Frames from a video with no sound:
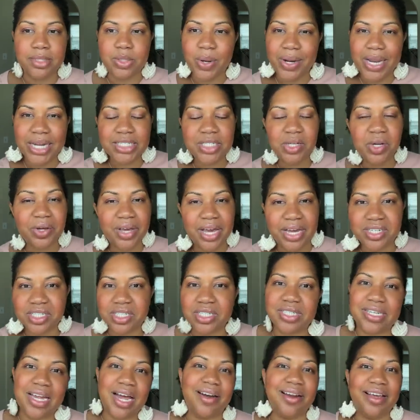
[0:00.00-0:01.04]
So I like to
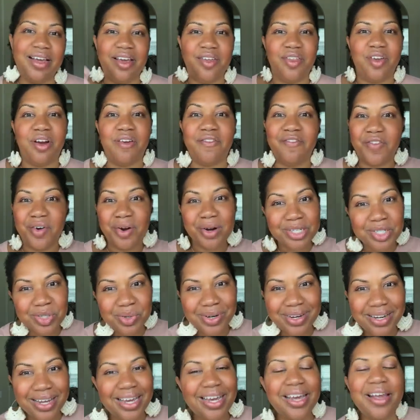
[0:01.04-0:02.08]
location scout either
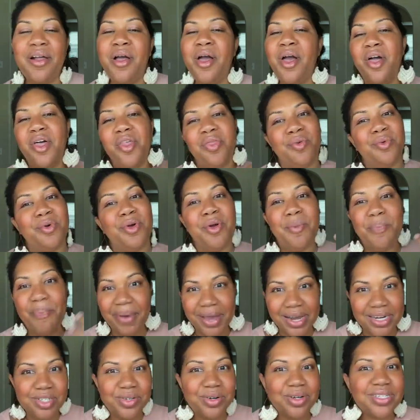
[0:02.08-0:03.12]
virtually through
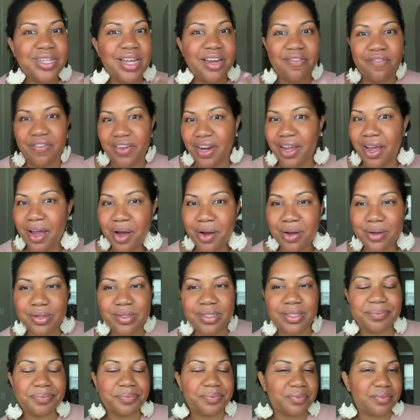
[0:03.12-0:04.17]
pictures and
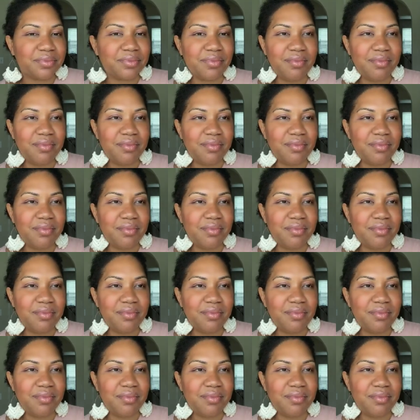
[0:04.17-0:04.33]
videos.